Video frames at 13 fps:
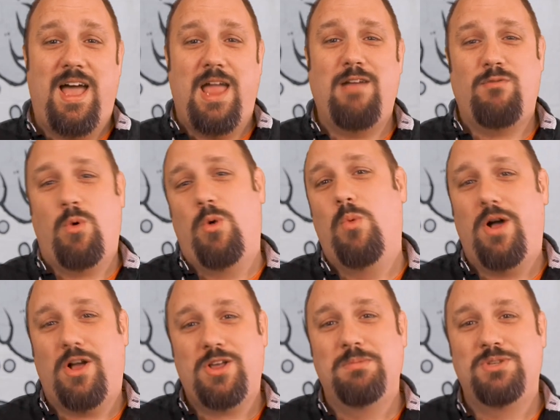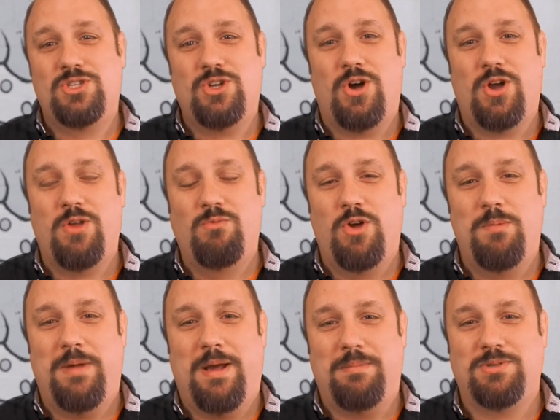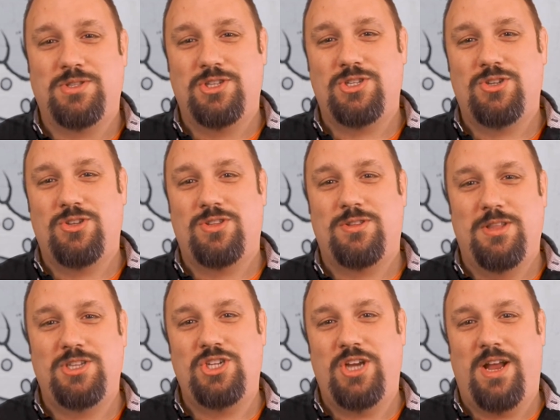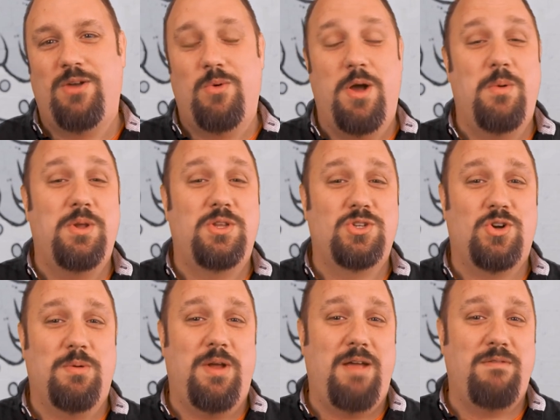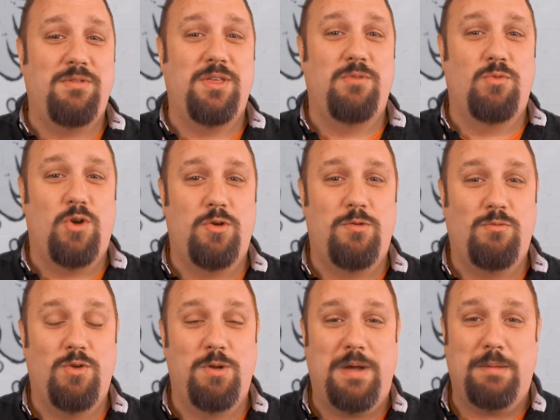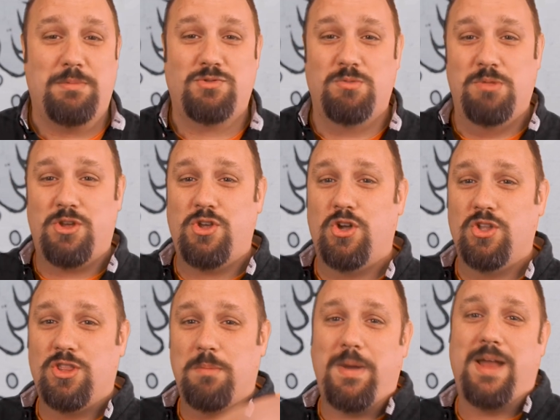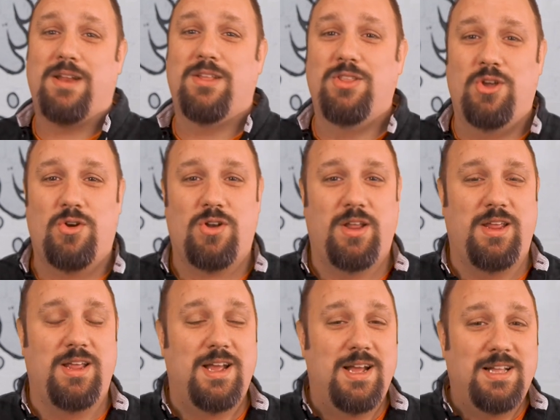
Hi everyone, welcome to Talking Roadmaps, the, the channel where we talk about everything road, roadmaps, from the good, the bad and the ugly.